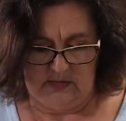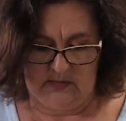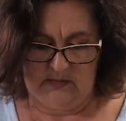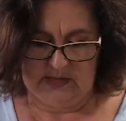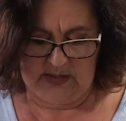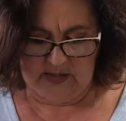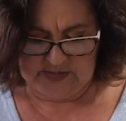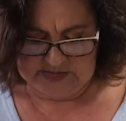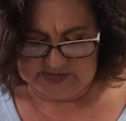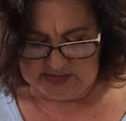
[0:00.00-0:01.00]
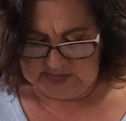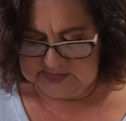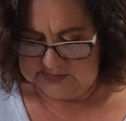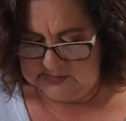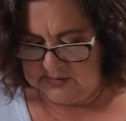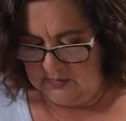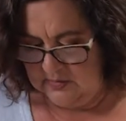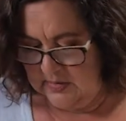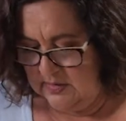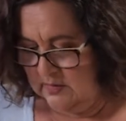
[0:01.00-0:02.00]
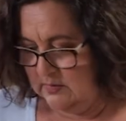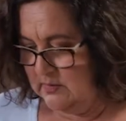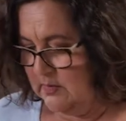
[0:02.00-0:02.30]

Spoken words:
Oh my gosh, that is so cute.